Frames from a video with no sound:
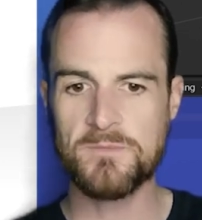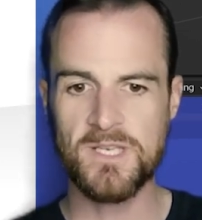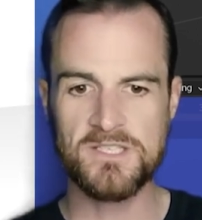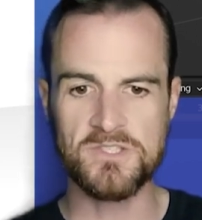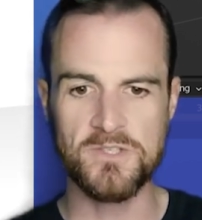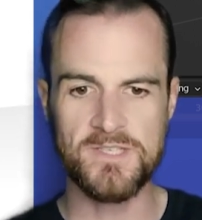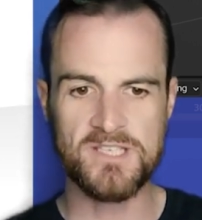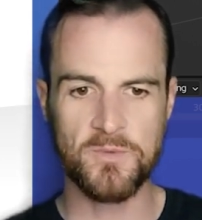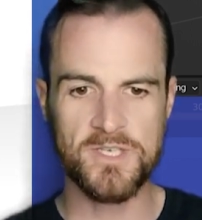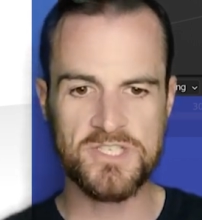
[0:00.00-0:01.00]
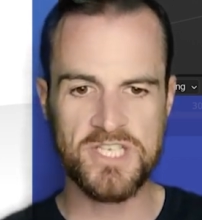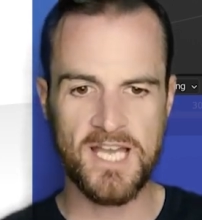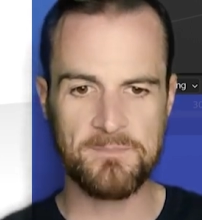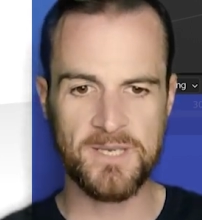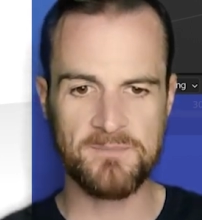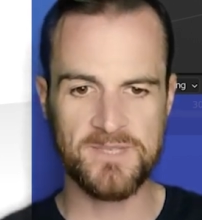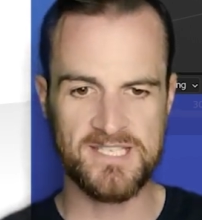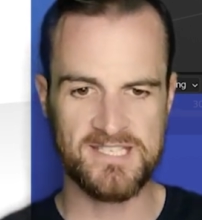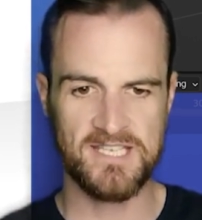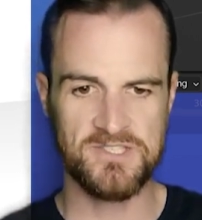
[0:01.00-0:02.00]
So what I'm going to do is I want to sharpen
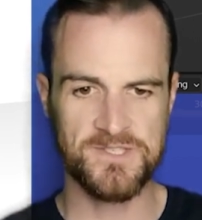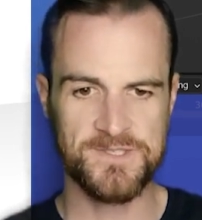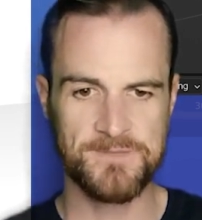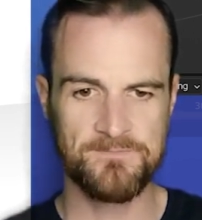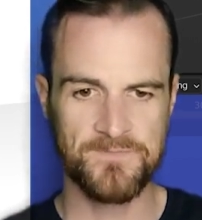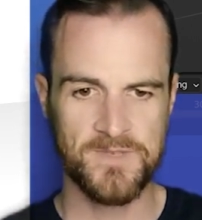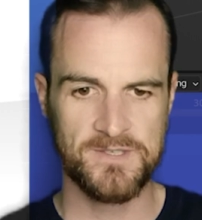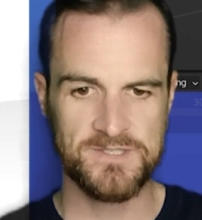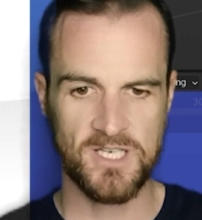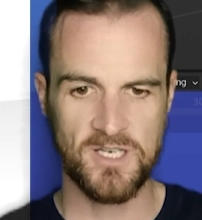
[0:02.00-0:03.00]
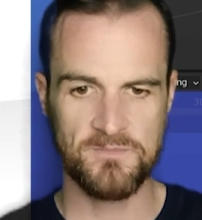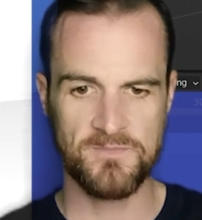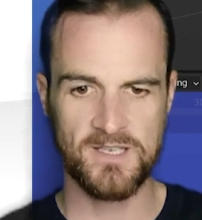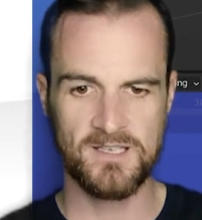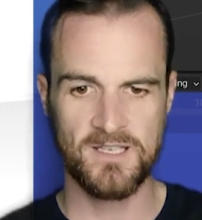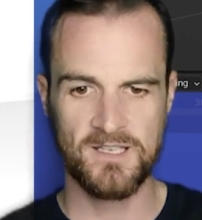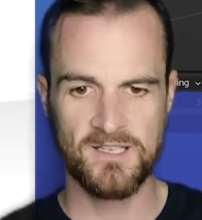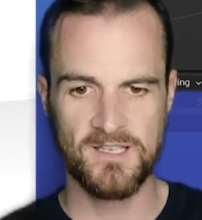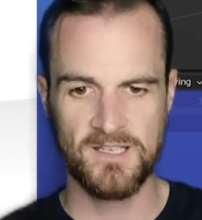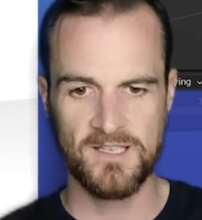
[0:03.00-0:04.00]
up these edges. So I'm
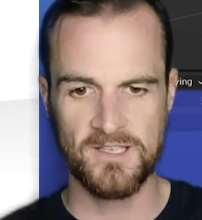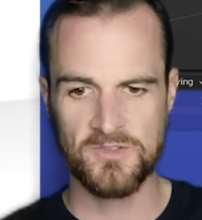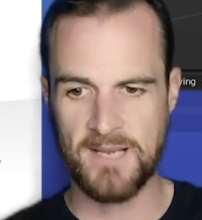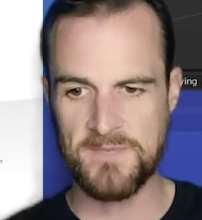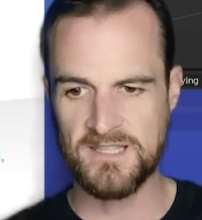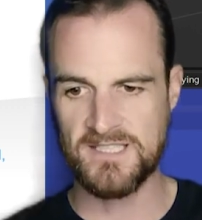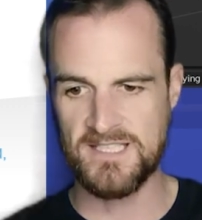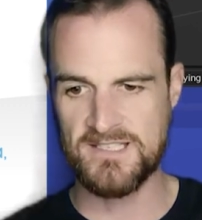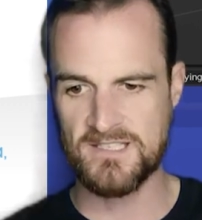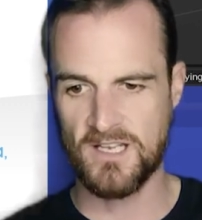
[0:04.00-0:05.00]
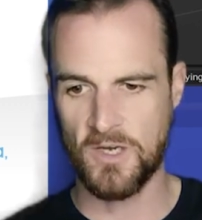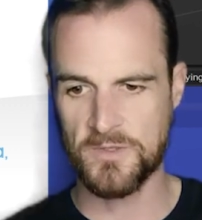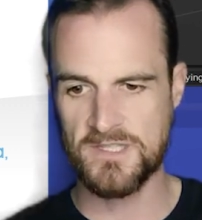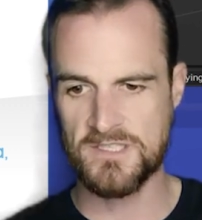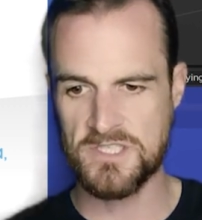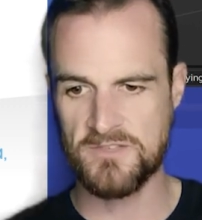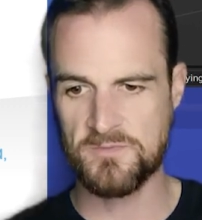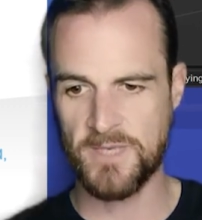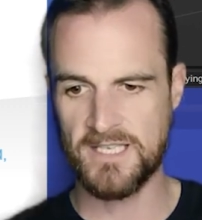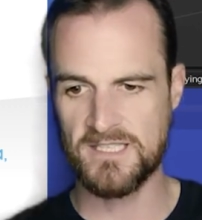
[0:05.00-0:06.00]
grabbing these, holding the
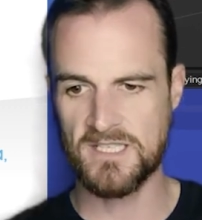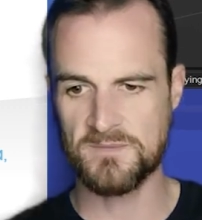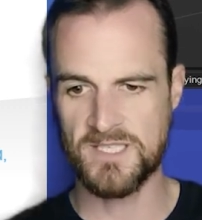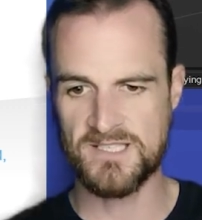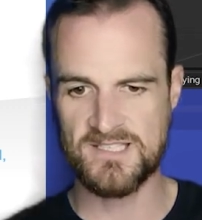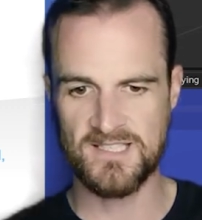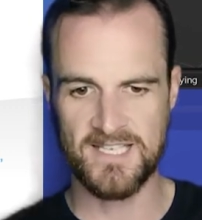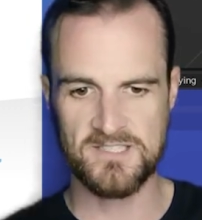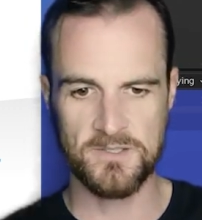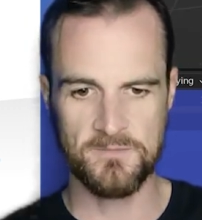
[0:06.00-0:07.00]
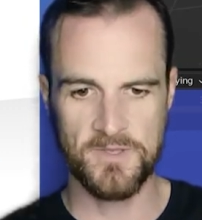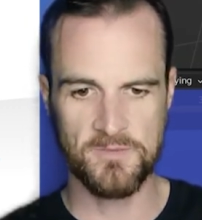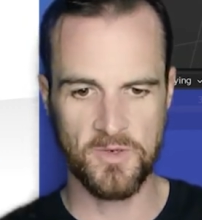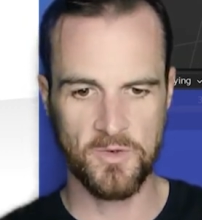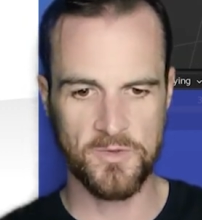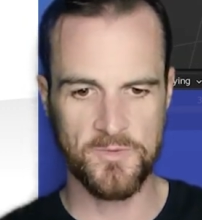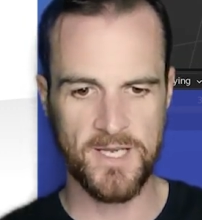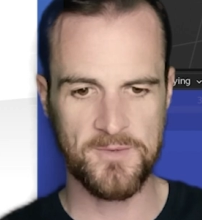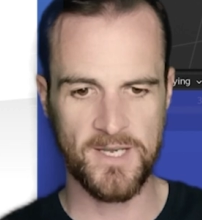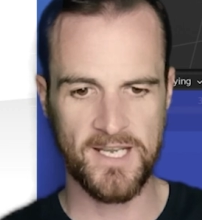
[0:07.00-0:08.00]
shift button, and I'm going to select them all
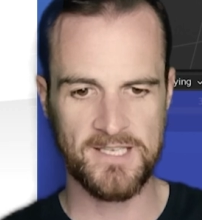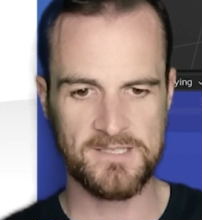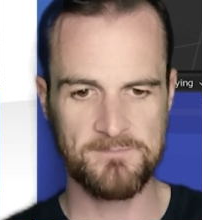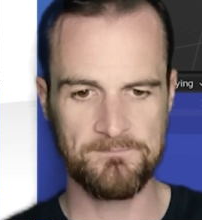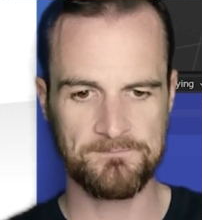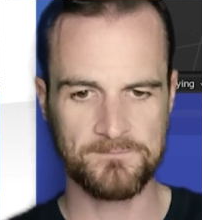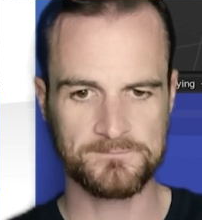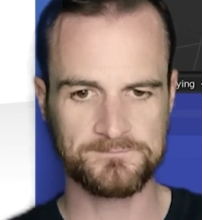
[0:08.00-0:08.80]
the way around,